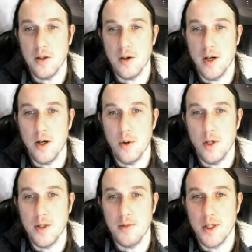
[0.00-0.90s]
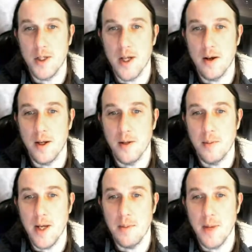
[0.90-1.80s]
graded coins for sale in
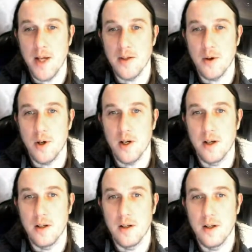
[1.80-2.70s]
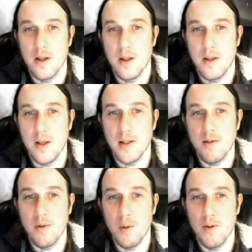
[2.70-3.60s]
my eBay store.
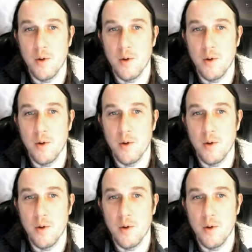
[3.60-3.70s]
Thanks everyone for